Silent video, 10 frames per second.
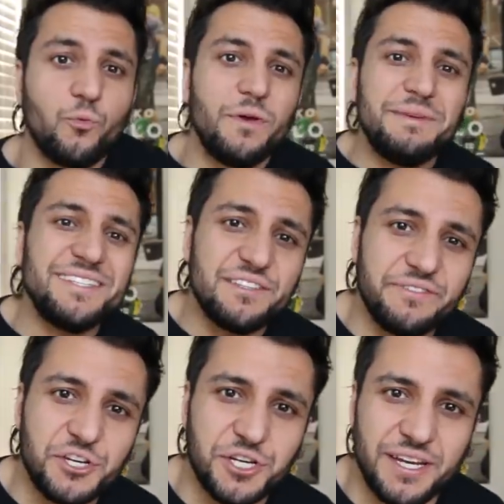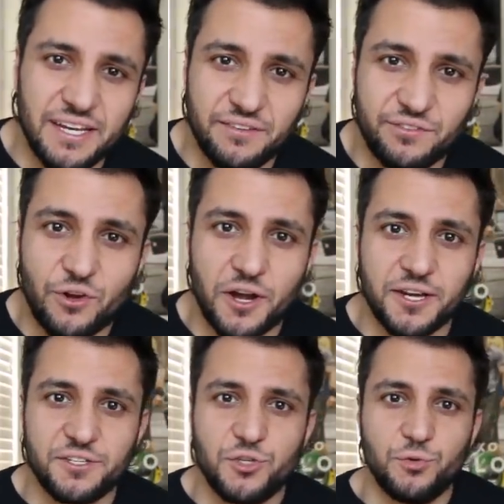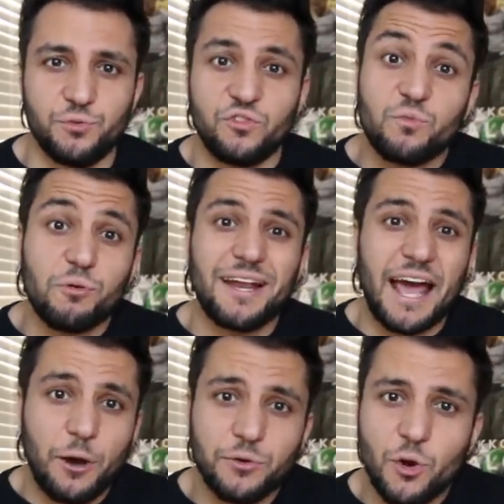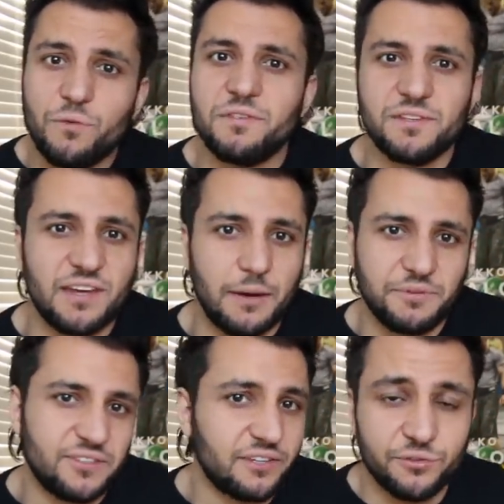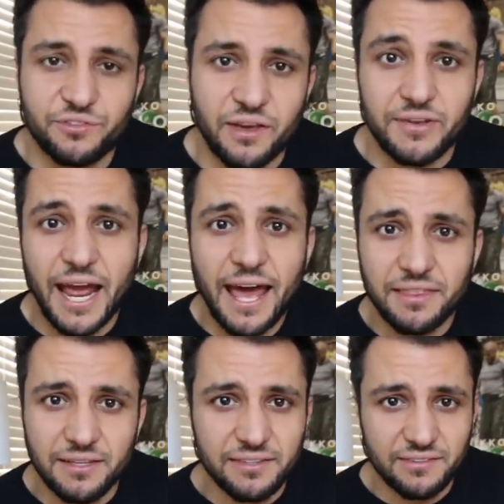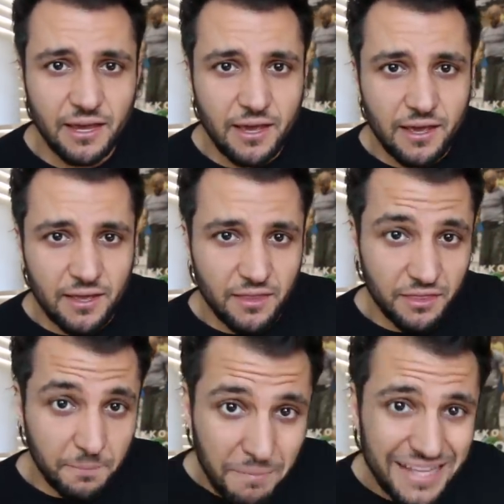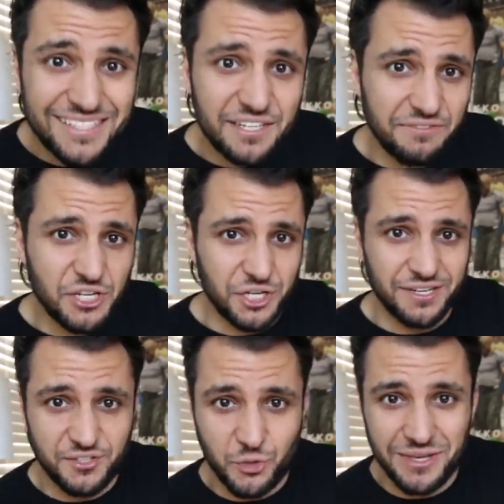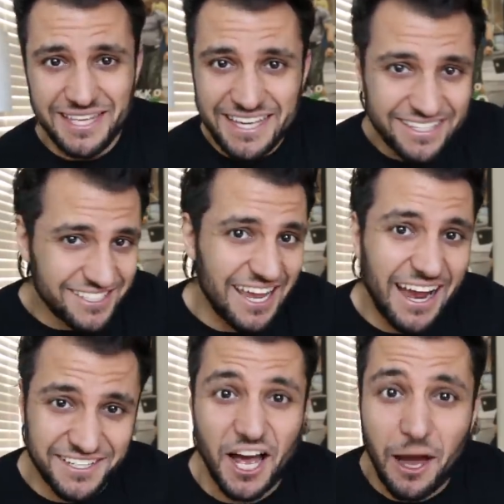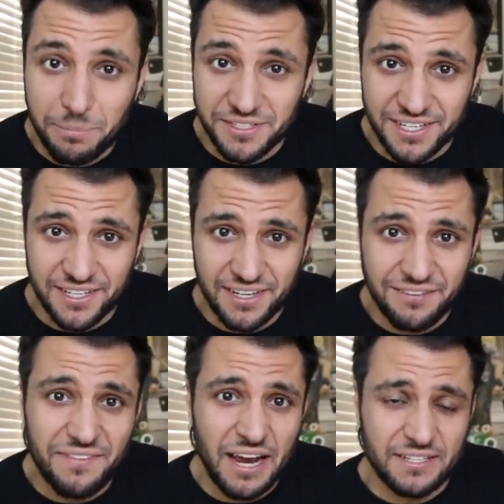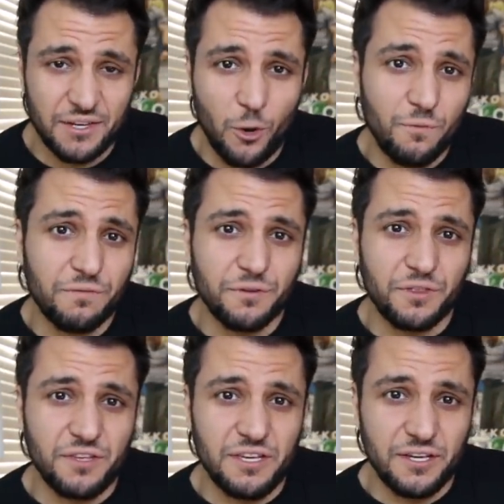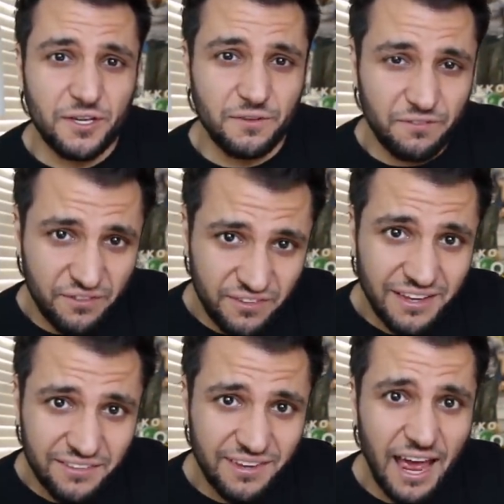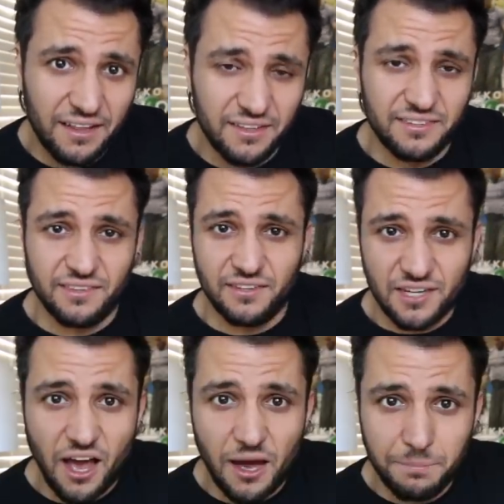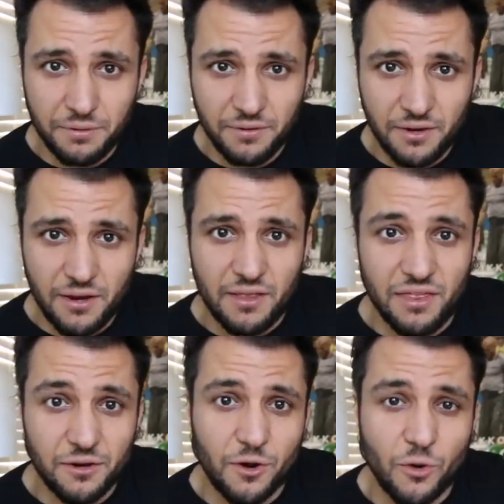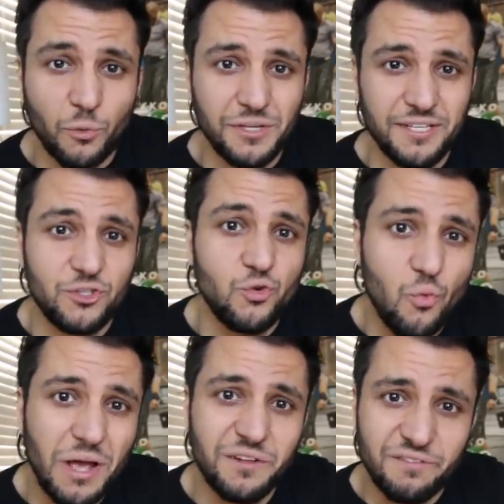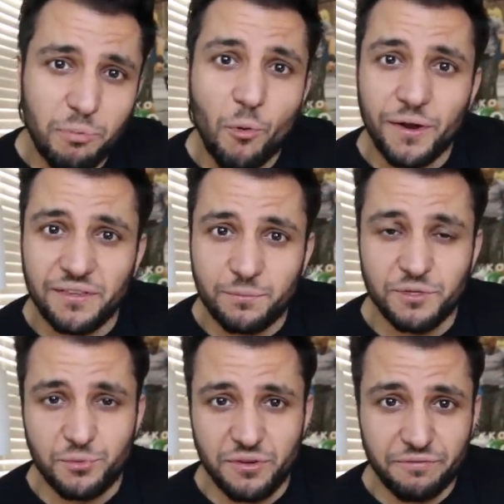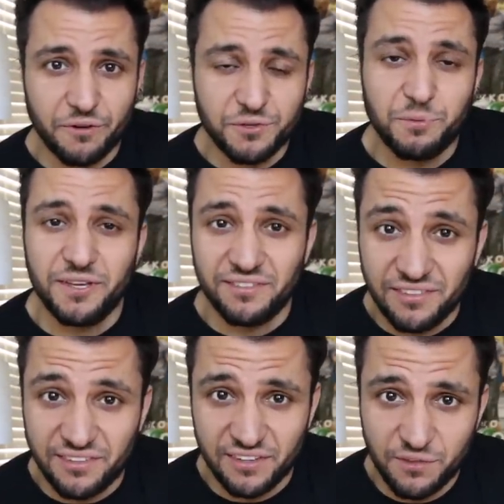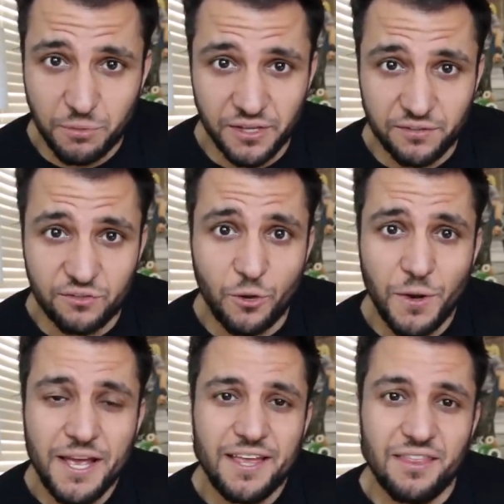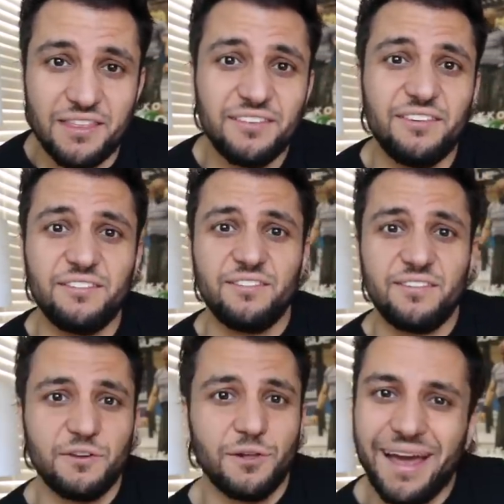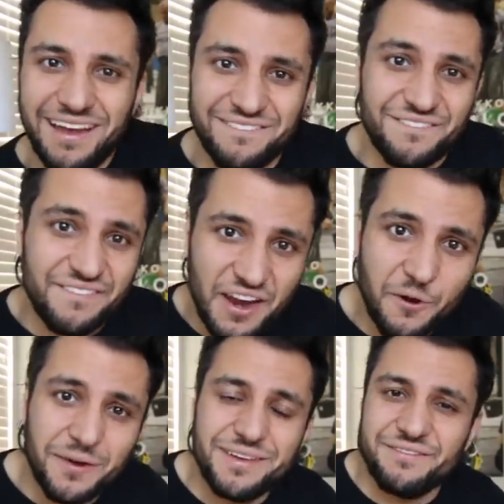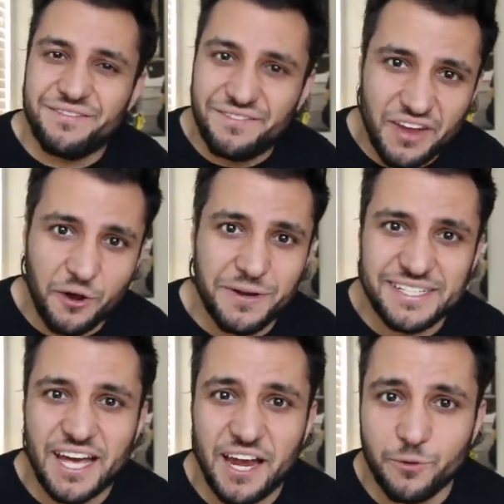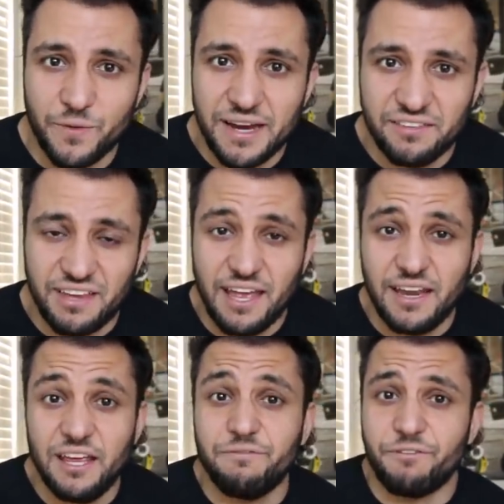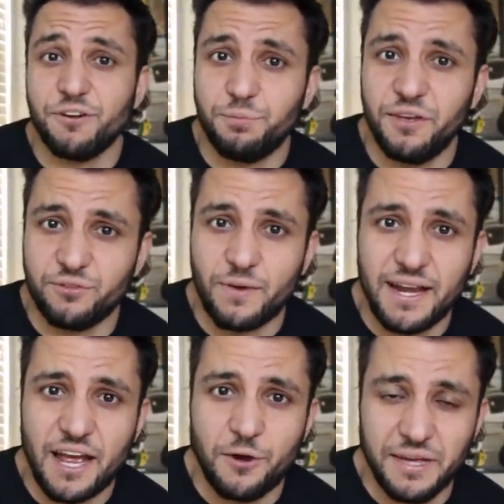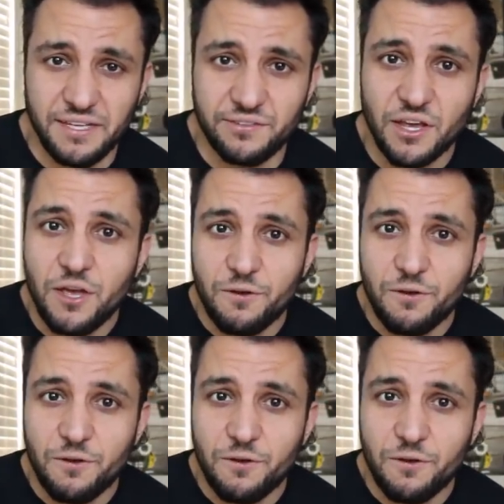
the women's division is starting to spread out over the top six or seven athletes, the men's division is doing the exact opposite. In fact, over the six athletes in the top there are only 12 points between first place and sixth place. So this is still a very, very tight race. And in first place right now is